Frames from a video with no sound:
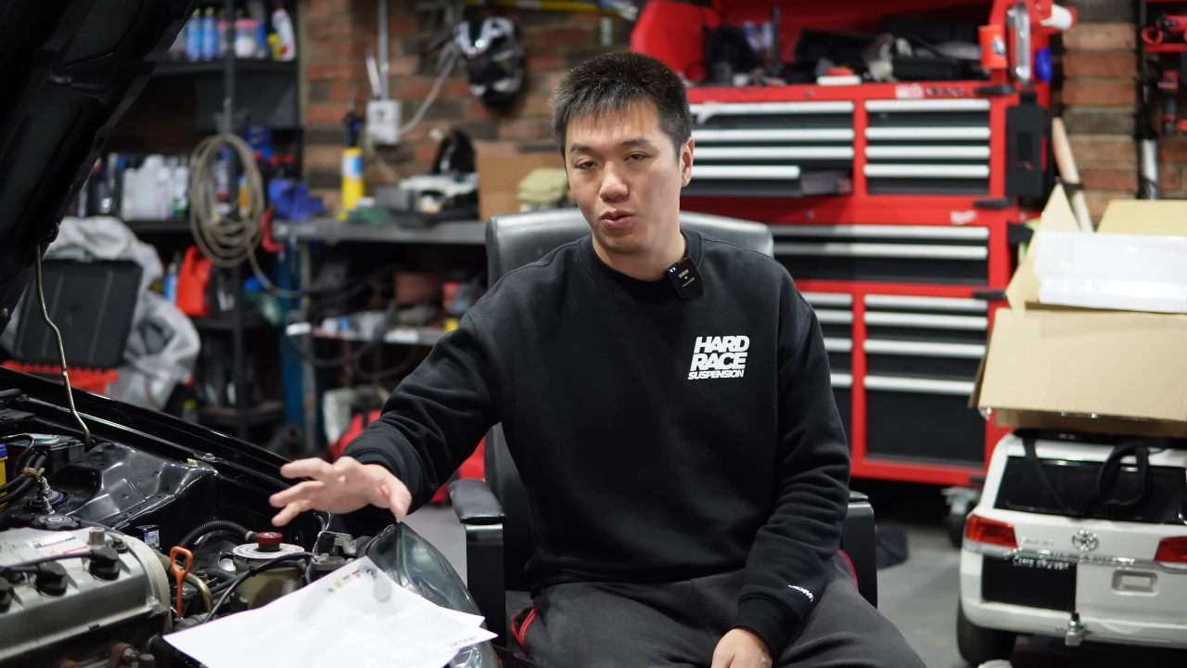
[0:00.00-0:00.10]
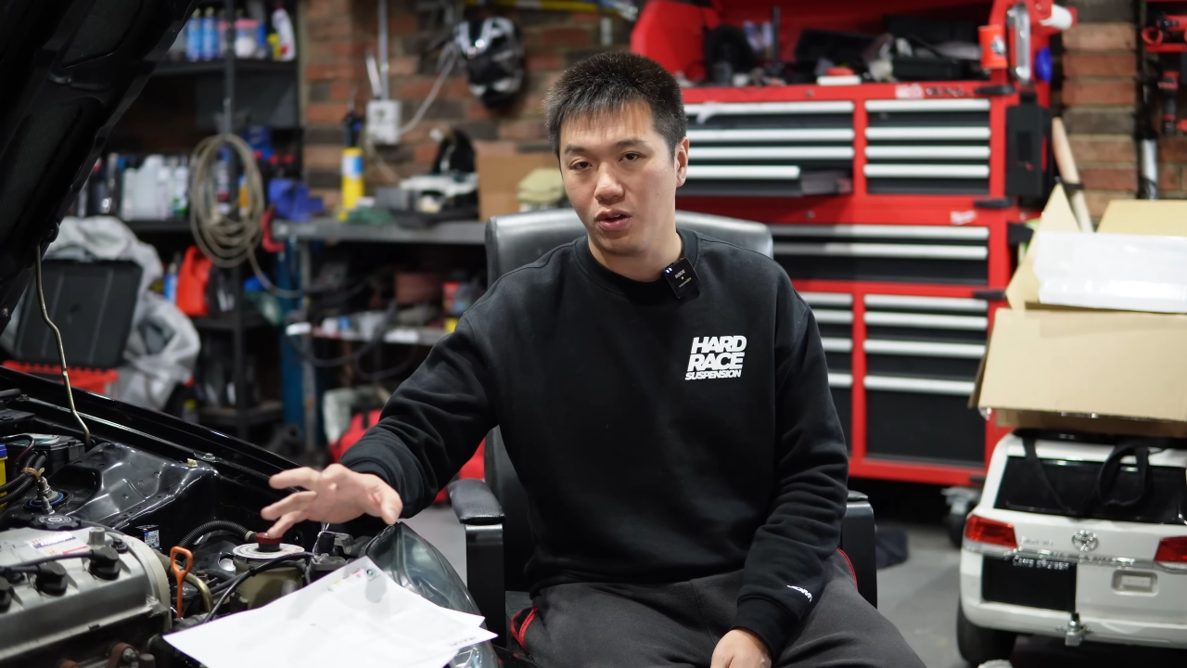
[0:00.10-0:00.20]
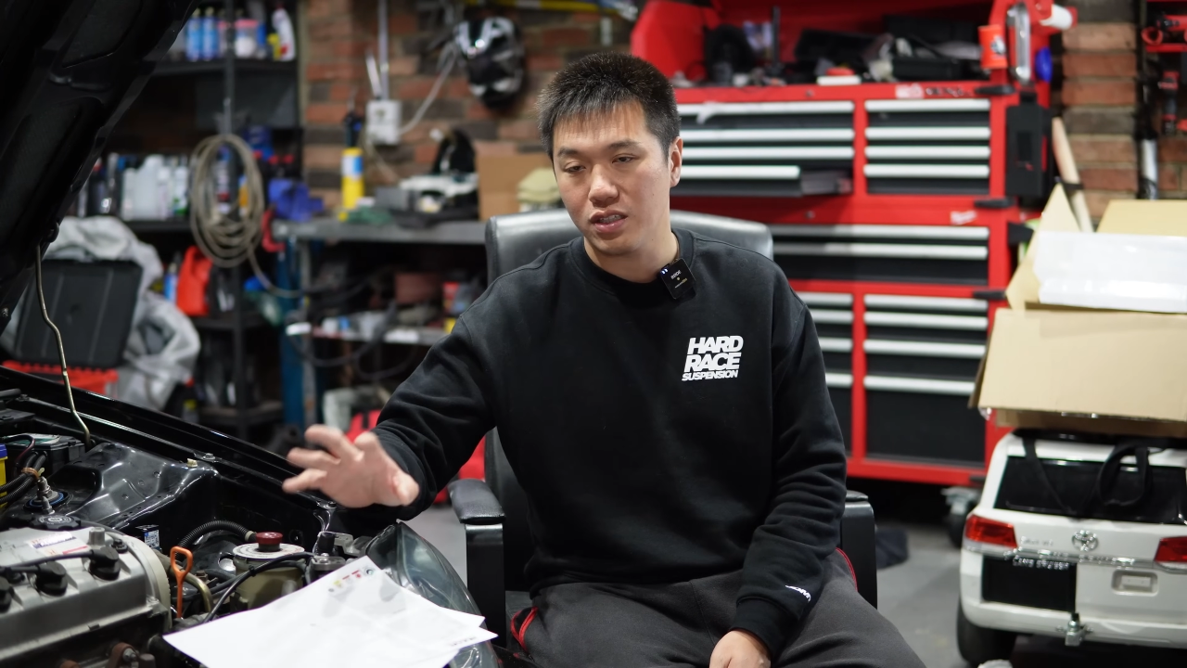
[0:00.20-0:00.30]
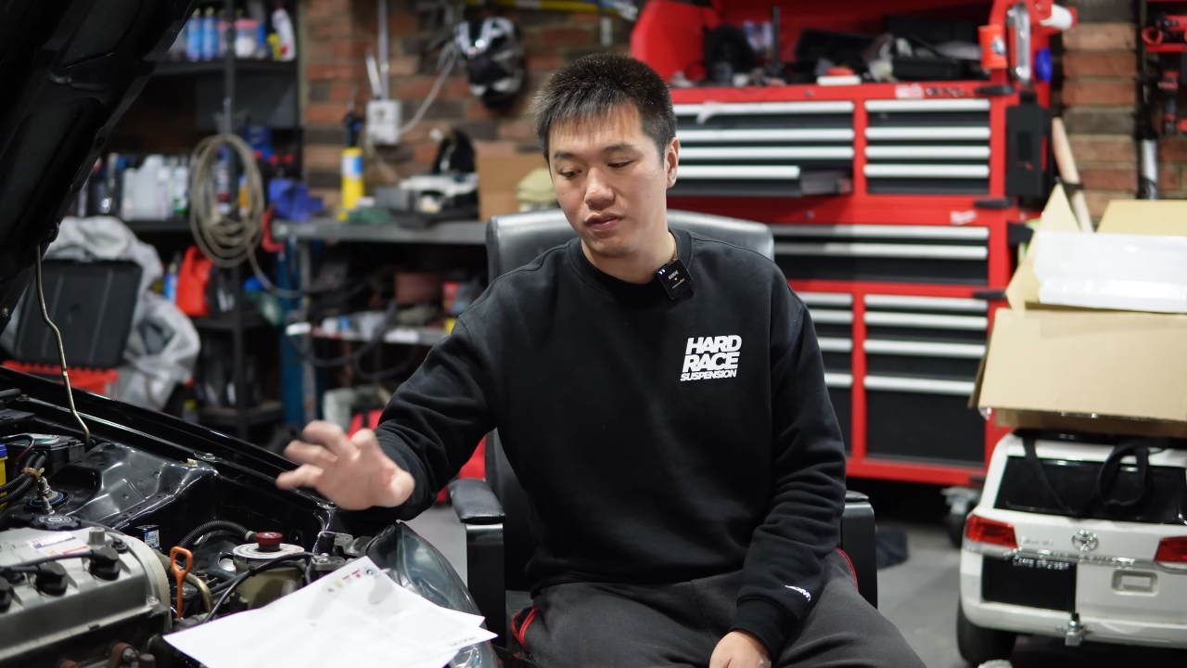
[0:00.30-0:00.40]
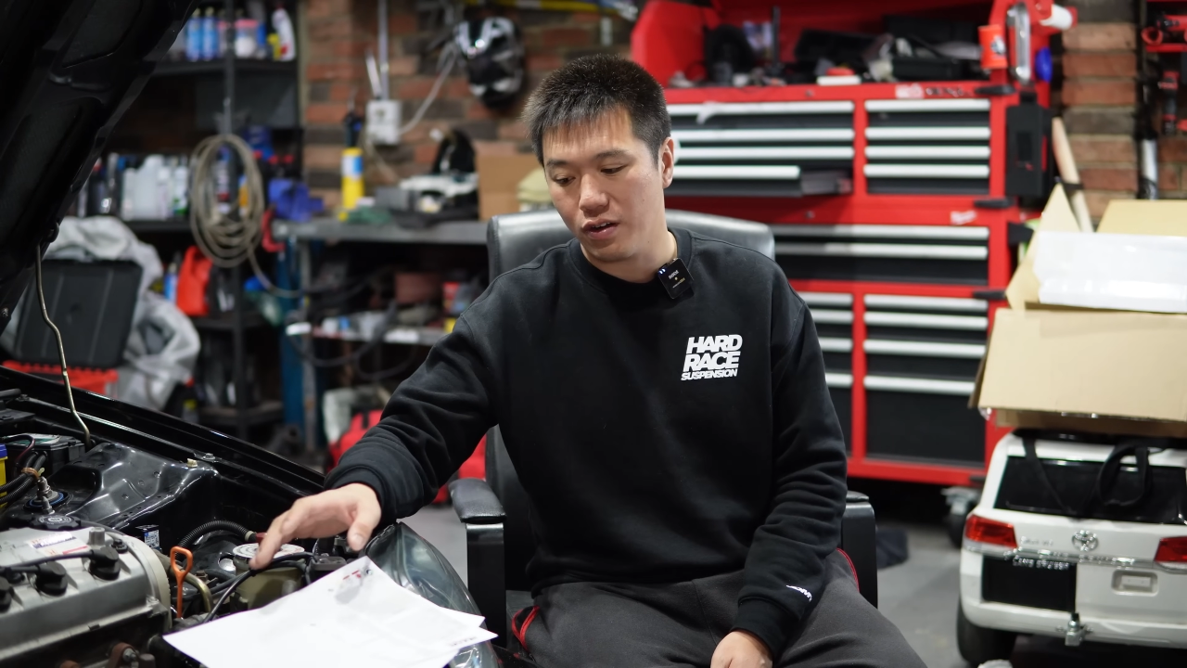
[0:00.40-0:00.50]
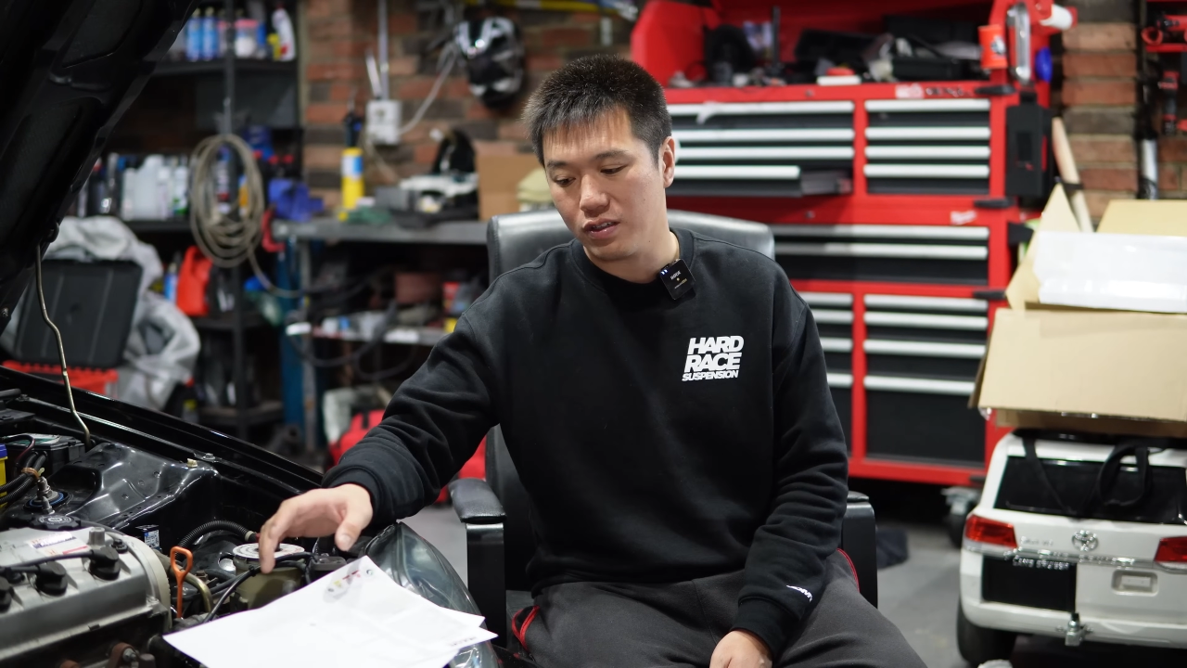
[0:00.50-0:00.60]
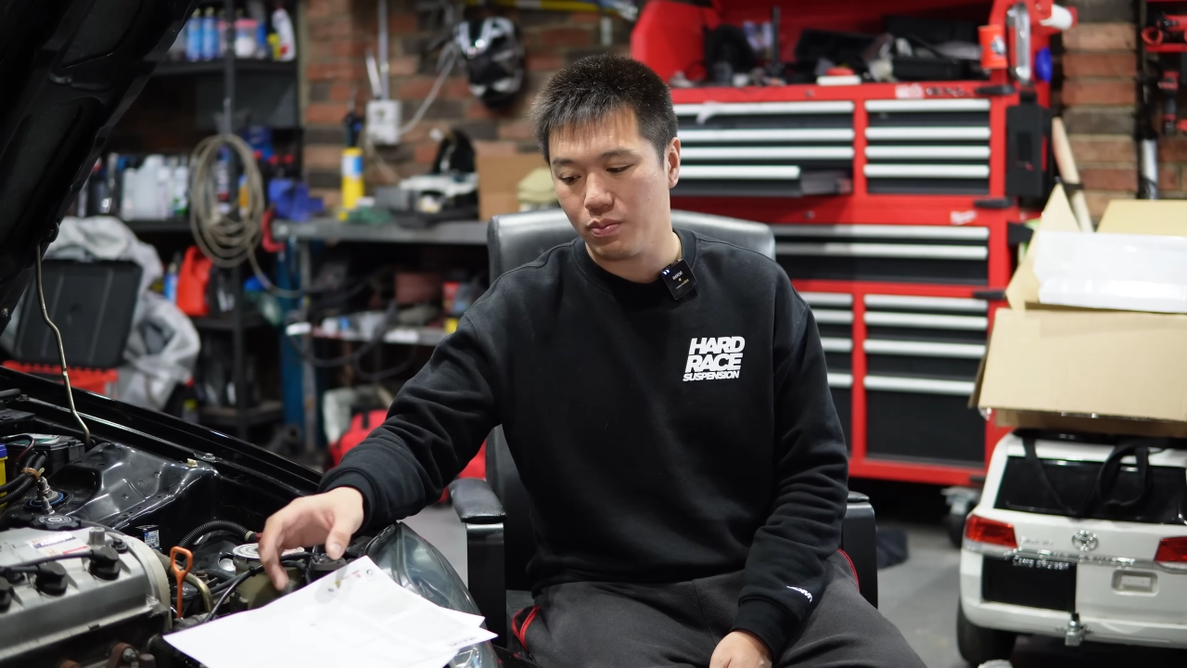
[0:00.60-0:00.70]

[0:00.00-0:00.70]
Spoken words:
was very